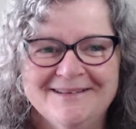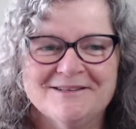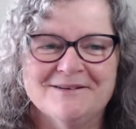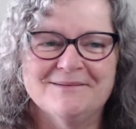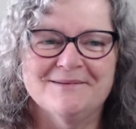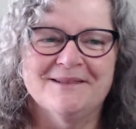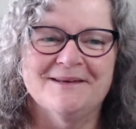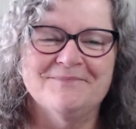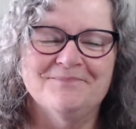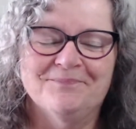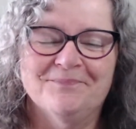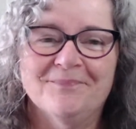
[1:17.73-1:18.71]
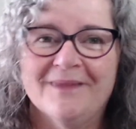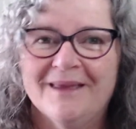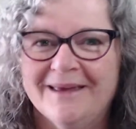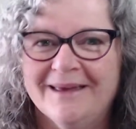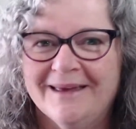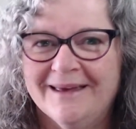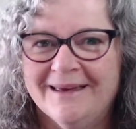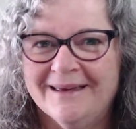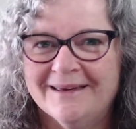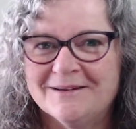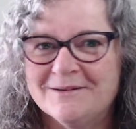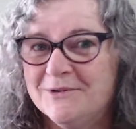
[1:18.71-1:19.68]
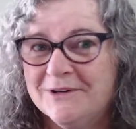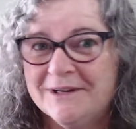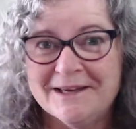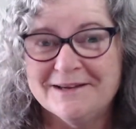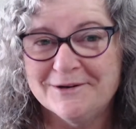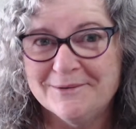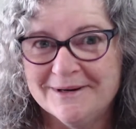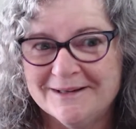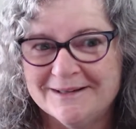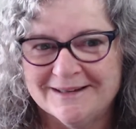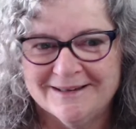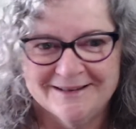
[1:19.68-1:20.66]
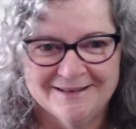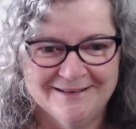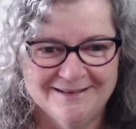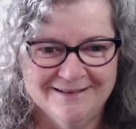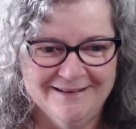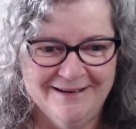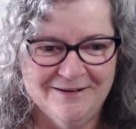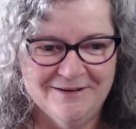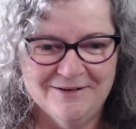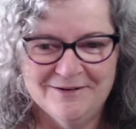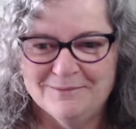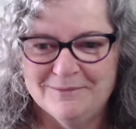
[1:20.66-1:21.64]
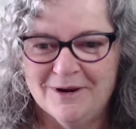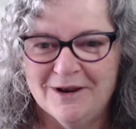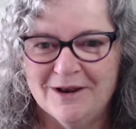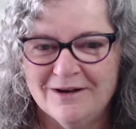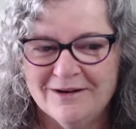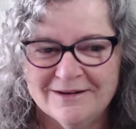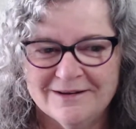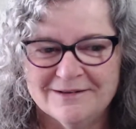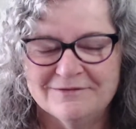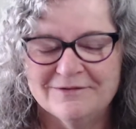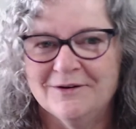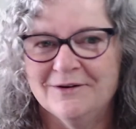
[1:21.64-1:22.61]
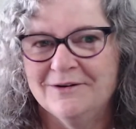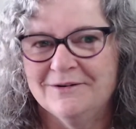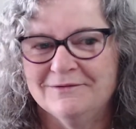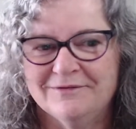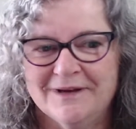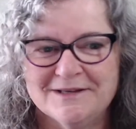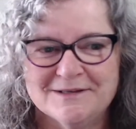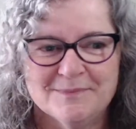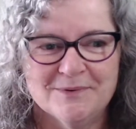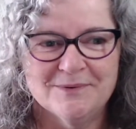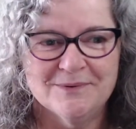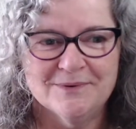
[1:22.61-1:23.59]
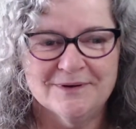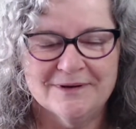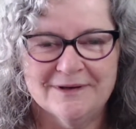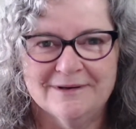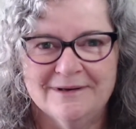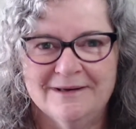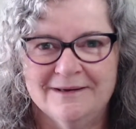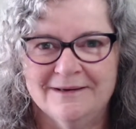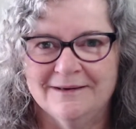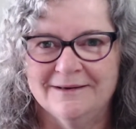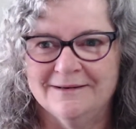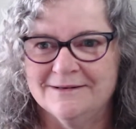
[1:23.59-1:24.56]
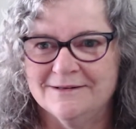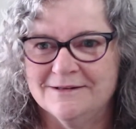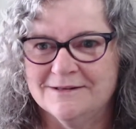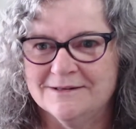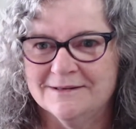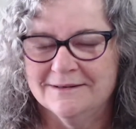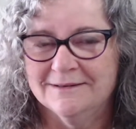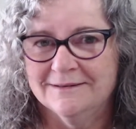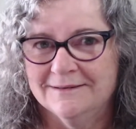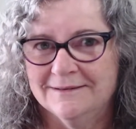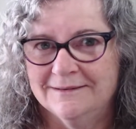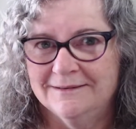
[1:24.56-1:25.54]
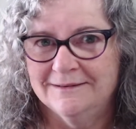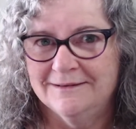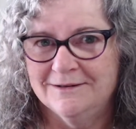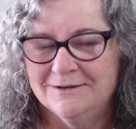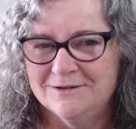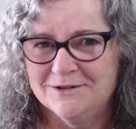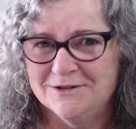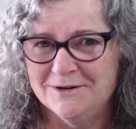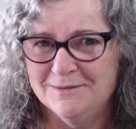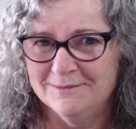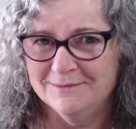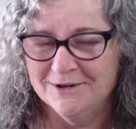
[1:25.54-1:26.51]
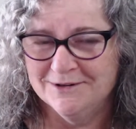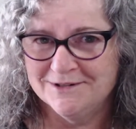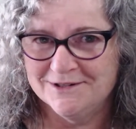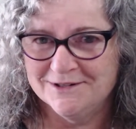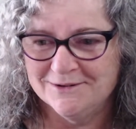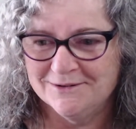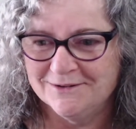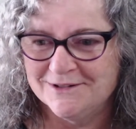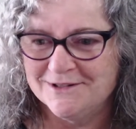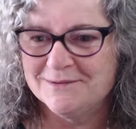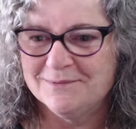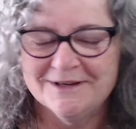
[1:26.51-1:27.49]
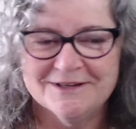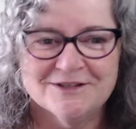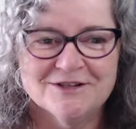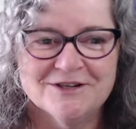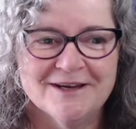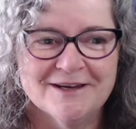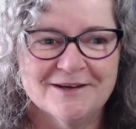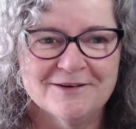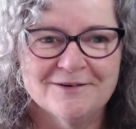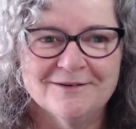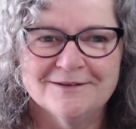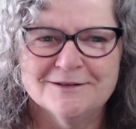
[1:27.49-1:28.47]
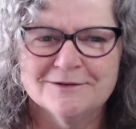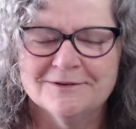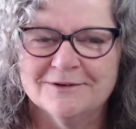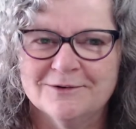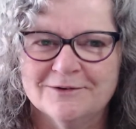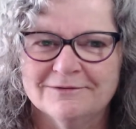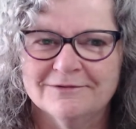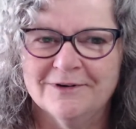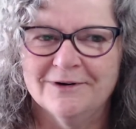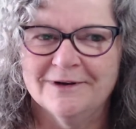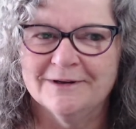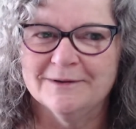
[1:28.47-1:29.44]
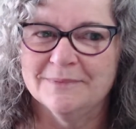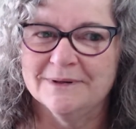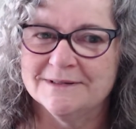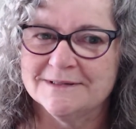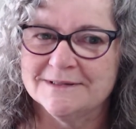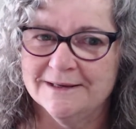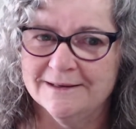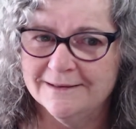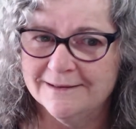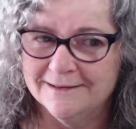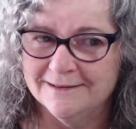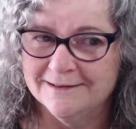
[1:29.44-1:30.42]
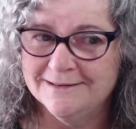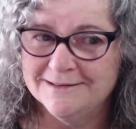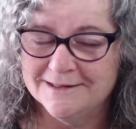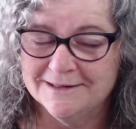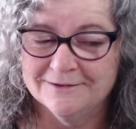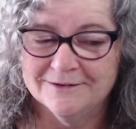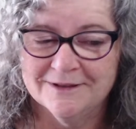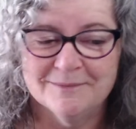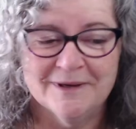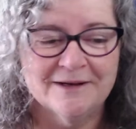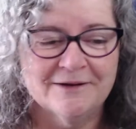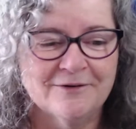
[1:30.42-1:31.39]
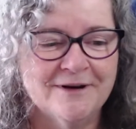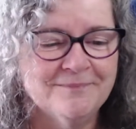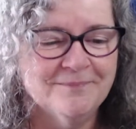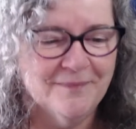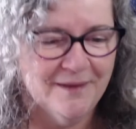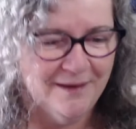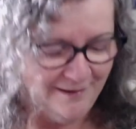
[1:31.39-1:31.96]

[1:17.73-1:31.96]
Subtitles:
Sorry about that. Good morning, everyone. Live on Facebook and YouTube. I'm not sure. I just went to check and I sort of couldn't find it, but it's saying it is here in the background.